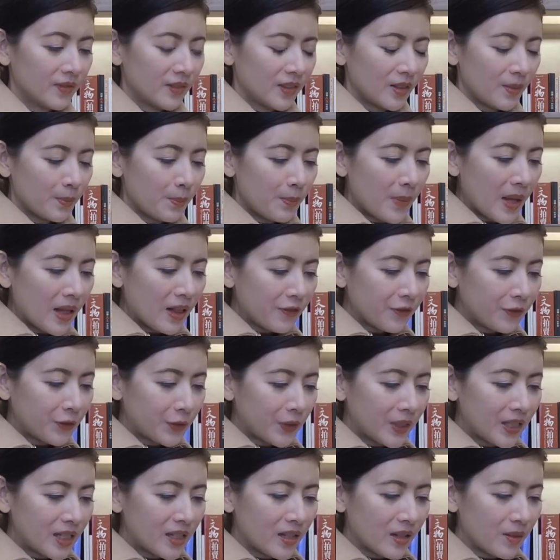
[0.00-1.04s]

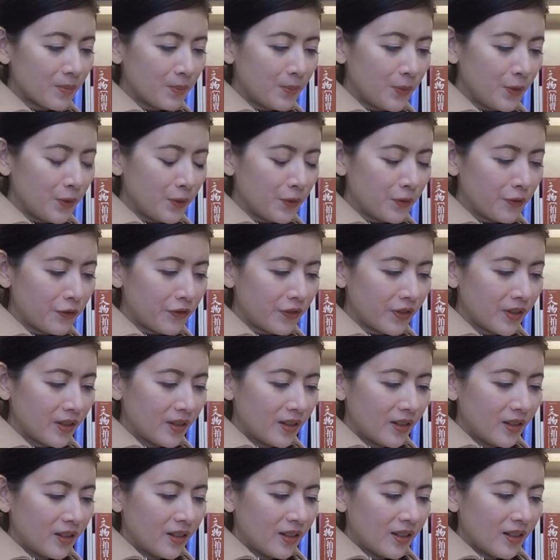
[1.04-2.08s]
Malfoy didn't move.
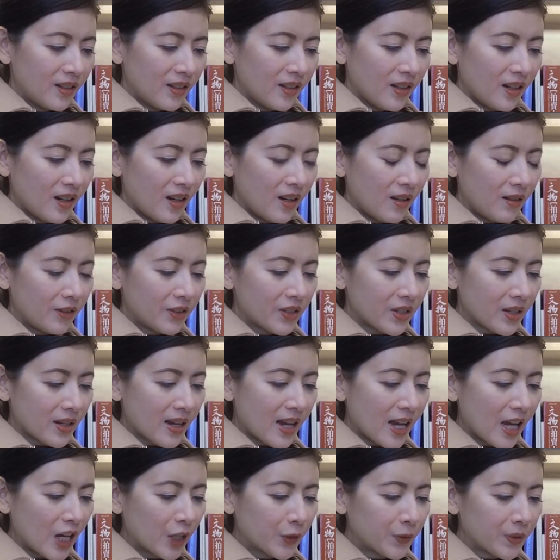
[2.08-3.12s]
He looked at
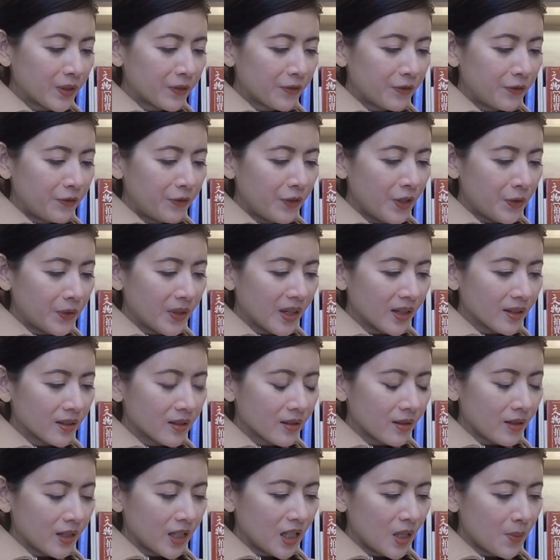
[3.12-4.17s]
Hagrid
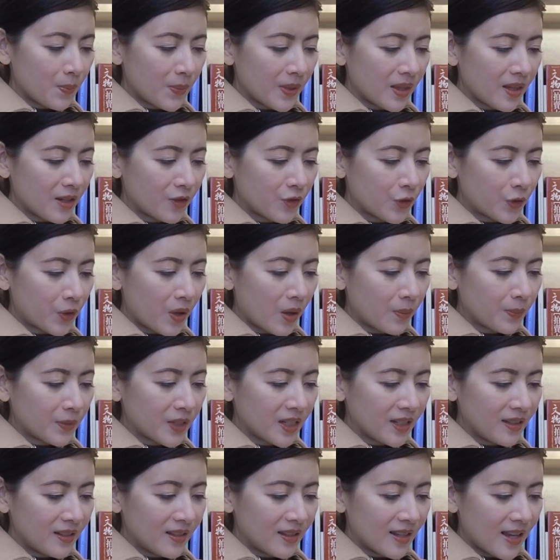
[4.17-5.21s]
furiously, but then dropped
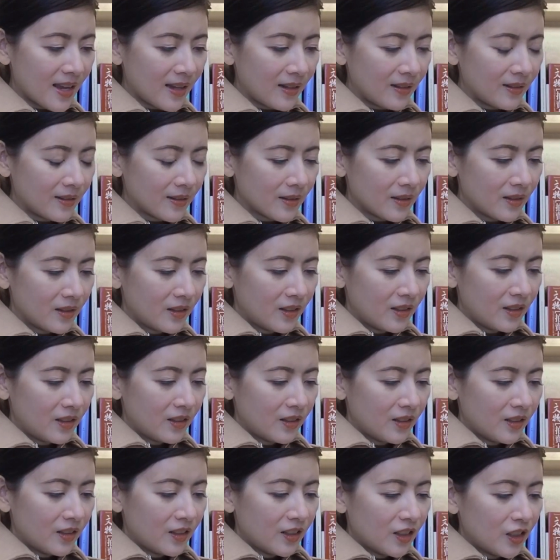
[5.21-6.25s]
his gaze.
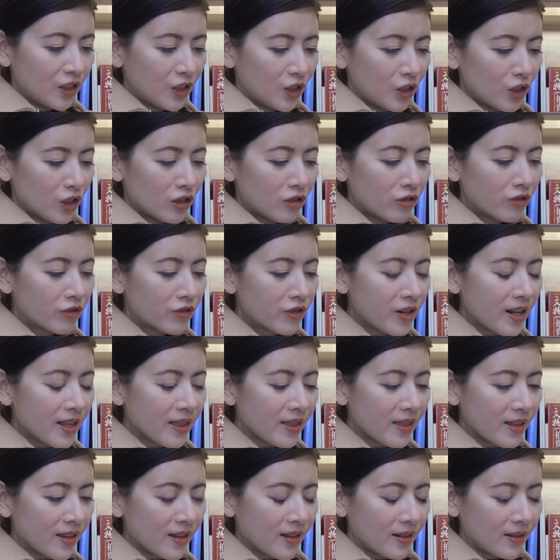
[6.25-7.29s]
"Right
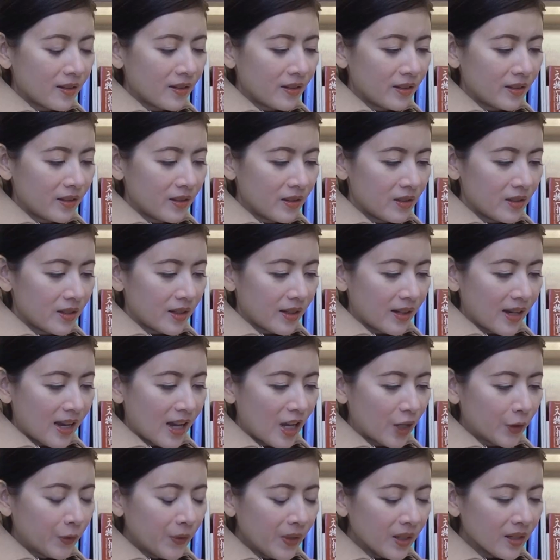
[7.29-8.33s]
then," said
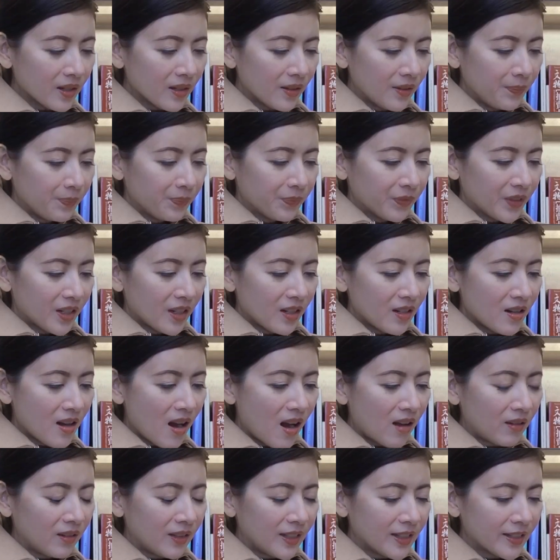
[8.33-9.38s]
Hagrid.
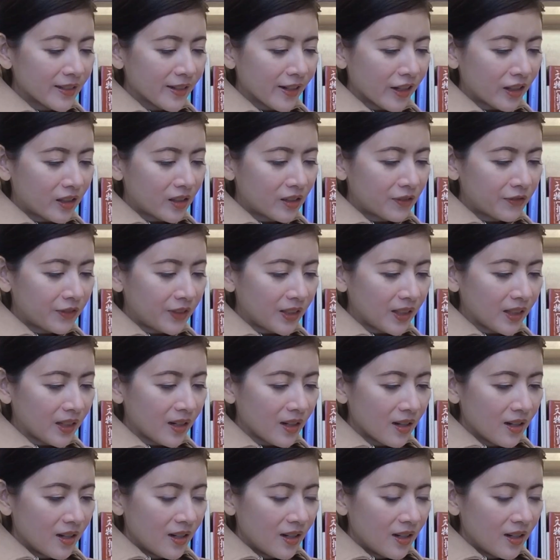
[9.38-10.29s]
"Now listen carefully.